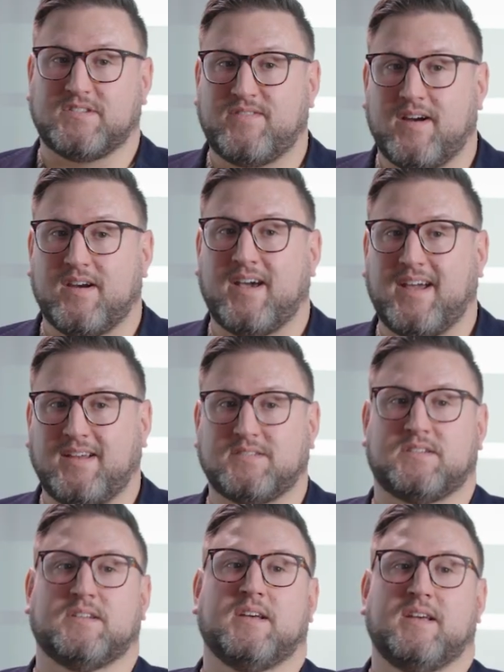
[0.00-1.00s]

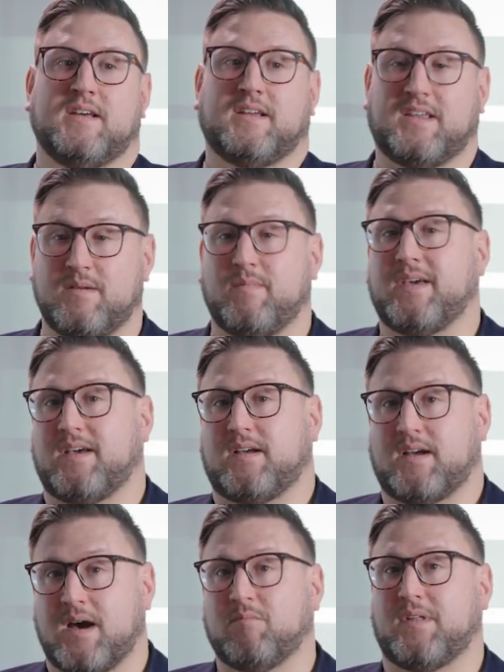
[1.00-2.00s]
Fahrenheit can
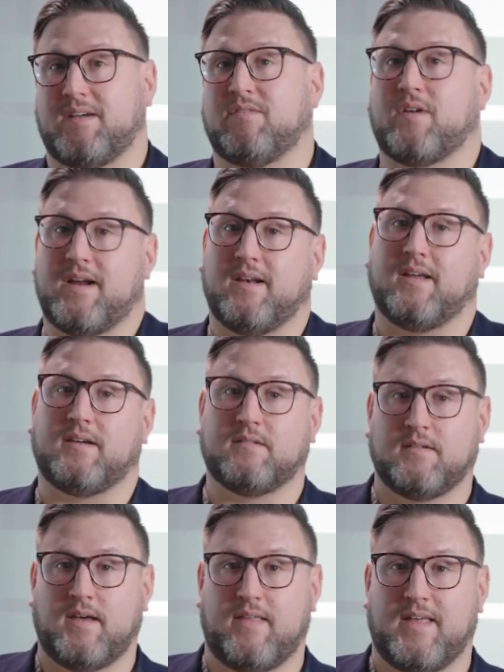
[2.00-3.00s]
become life-threatening,
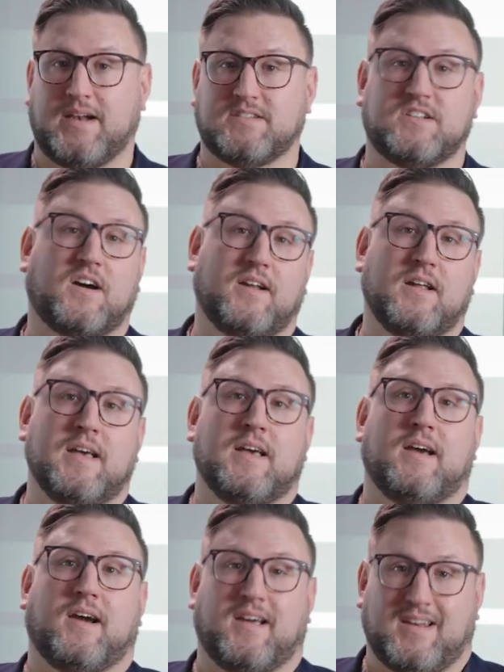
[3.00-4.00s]
and that is not
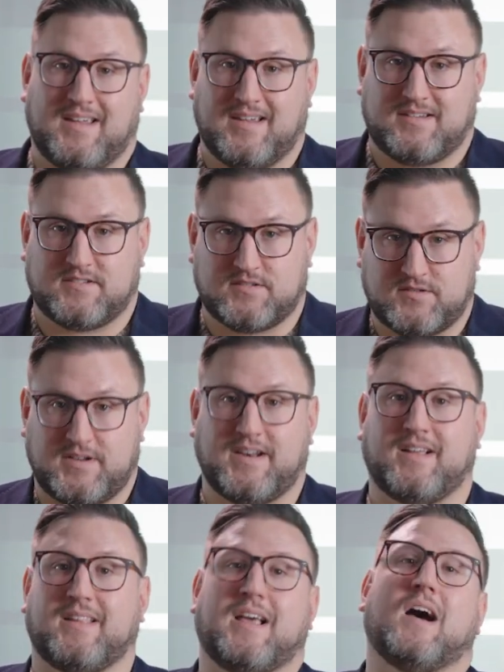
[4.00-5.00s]
an
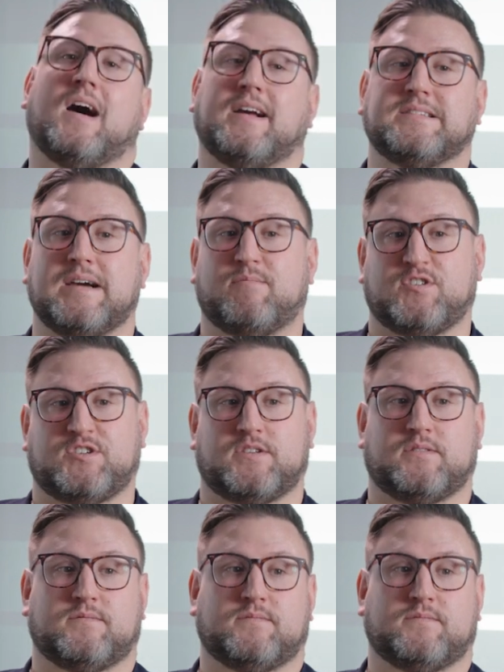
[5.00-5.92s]
exceedingly high temperature.